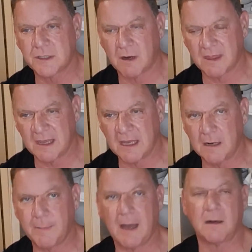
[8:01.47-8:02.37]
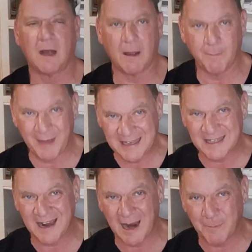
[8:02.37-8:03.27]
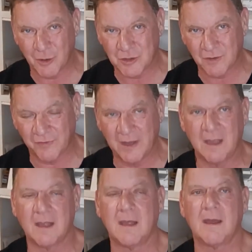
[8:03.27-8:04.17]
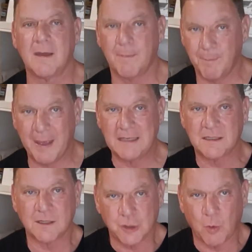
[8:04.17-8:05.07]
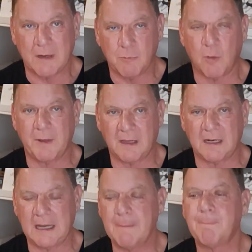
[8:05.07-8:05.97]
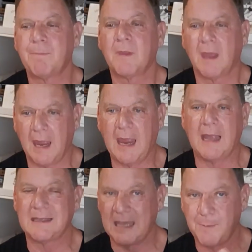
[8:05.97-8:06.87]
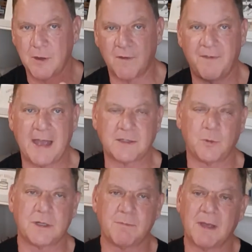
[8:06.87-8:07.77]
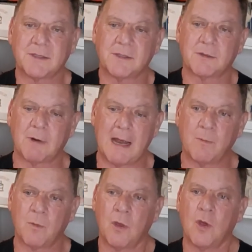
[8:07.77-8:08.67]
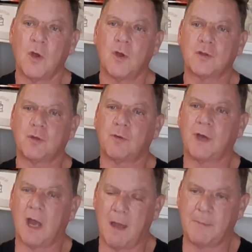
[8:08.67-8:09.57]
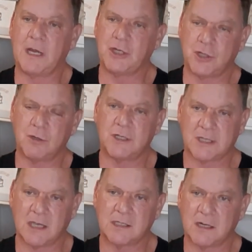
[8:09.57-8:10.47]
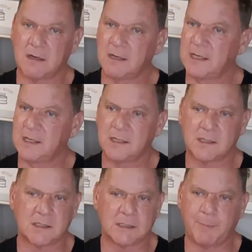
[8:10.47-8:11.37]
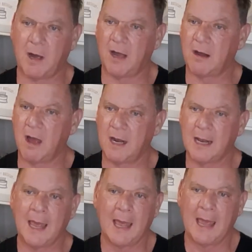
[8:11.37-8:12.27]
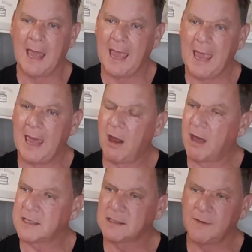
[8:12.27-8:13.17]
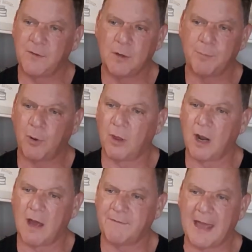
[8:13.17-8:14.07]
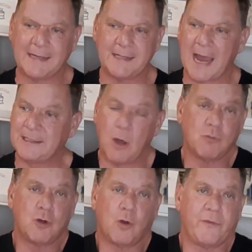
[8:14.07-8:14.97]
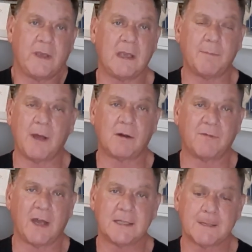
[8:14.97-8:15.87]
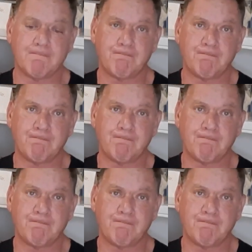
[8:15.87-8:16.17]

to start thinking about basic hypertrophy, basic joint mobility, and keeping your fast twitch muscles around. So the combination you discuss here is spot on. And honestly, if you can pull it off, I, I don't know if you can get better advice.